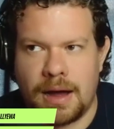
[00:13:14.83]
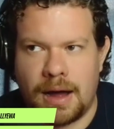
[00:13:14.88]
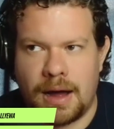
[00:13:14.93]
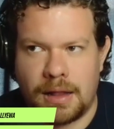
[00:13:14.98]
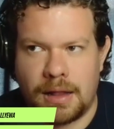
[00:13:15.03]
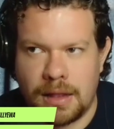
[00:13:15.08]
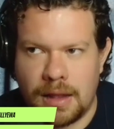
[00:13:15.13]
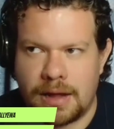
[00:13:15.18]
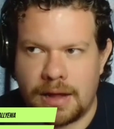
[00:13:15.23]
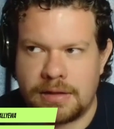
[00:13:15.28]
a
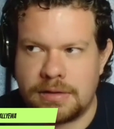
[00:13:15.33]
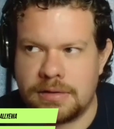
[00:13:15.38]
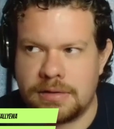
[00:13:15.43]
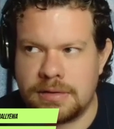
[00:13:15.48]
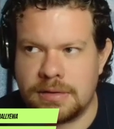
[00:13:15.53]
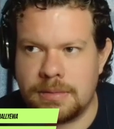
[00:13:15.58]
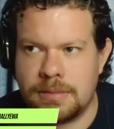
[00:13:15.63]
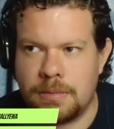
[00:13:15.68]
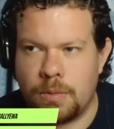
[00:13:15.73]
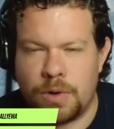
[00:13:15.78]

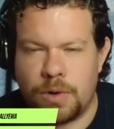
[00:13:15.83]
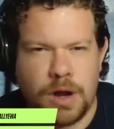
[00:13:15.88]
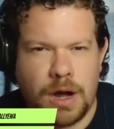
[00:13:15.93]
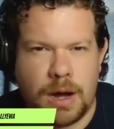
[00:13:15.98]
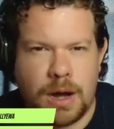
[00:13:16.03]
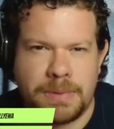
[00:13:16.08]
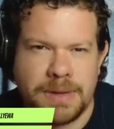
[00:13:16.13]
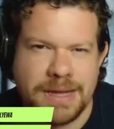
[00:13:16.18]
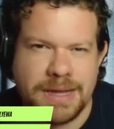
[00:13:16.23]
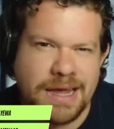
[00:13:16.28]
lot more
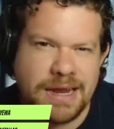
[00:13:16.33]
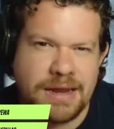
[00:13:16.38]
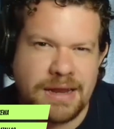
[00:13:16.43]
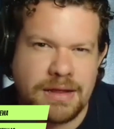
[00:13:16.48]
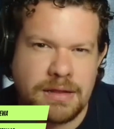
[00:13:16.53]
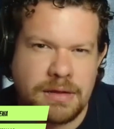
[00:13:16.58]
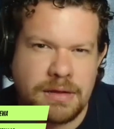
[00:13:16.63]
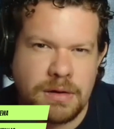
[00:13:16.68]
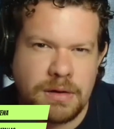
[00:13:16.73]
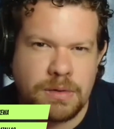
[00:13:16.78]

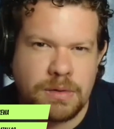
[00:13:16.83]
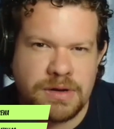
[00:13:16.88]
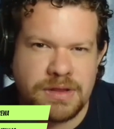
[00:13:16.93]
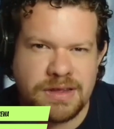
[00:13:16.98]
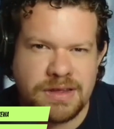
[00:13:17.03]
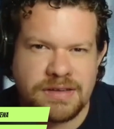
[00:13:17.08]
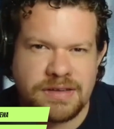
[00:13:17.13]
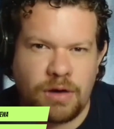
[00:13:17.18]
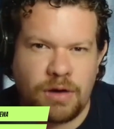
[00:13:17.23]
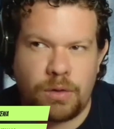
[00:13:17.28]
complicated, you know, or
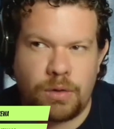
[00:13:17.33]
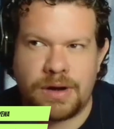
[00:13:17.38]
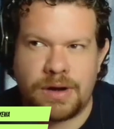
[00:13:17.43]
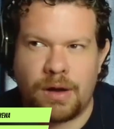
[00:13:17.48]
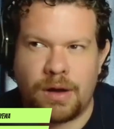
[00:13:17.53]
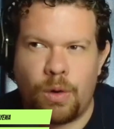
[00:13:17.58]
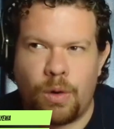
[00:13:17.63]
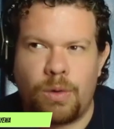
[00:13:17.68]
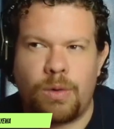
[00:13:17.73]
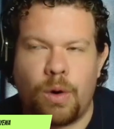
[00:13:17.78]
things, or
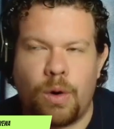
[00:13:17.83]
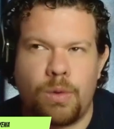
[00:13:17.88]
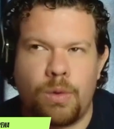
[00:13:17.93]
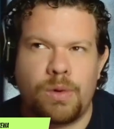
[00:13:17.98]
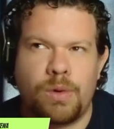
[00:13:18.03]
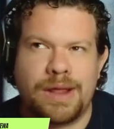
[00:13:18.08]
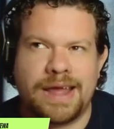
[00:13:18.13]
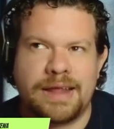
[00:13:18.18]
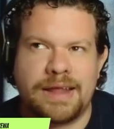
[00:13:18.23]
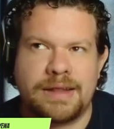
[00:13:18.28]
or or
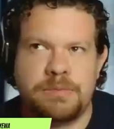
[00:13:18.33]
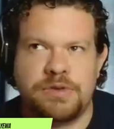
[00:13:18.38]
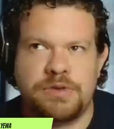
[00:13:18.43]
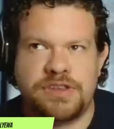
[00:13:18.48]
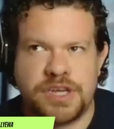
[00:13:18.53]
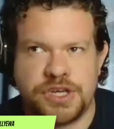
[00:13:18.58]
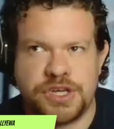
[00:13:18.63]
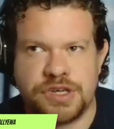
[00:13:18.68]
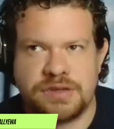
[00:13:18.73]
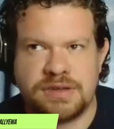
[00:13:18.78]
we'll get
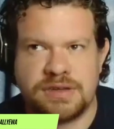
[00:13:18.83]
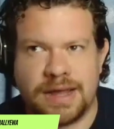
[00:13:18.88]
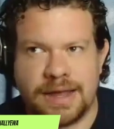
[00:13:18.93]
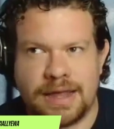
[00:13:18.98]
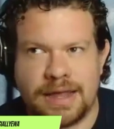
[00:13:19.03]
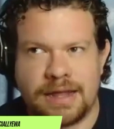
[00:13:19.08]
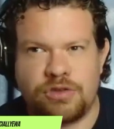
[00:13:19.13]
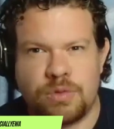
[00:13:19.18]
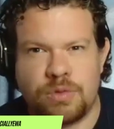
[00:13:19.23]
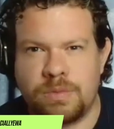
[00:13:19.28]
musicians
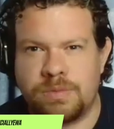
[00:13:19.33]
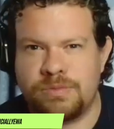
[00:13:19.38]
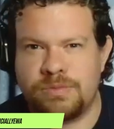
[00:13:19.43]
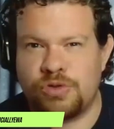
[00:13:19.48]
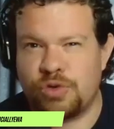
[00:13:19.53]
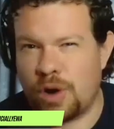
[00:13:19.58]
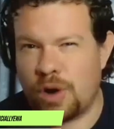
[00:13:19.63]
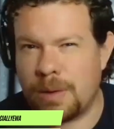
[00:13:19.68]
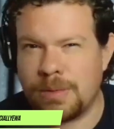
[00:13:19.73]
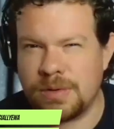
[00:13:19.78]
like into
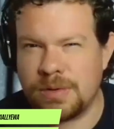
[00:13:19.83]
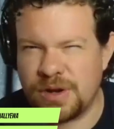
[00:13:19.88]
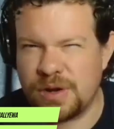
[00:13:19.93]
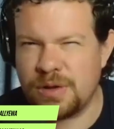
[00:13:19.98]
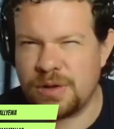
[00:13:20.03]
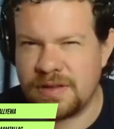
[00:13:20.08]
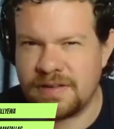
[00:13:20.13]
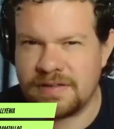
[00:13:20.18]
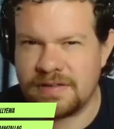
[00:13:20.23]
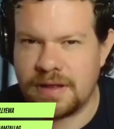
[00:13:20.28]
trouble, you know,
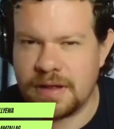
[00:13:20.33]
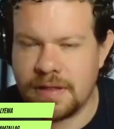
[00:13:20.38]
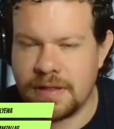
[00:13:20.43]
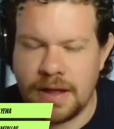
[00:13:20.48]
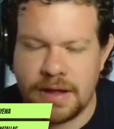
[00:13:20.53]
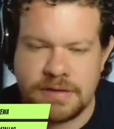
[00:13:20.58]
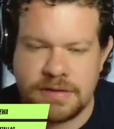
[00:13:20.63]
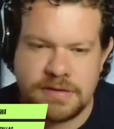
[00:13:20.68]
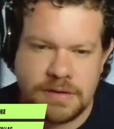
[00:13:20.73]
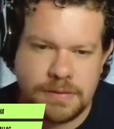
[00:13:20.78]
things like
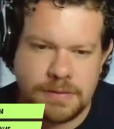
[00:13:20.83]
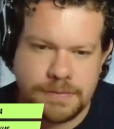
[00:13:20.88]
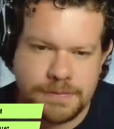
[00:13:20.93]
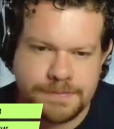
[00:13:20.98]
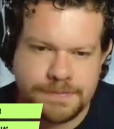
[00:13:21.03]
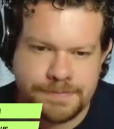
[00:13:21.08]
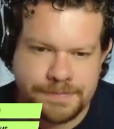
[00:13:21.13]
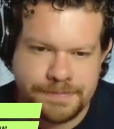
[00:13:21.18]
that. So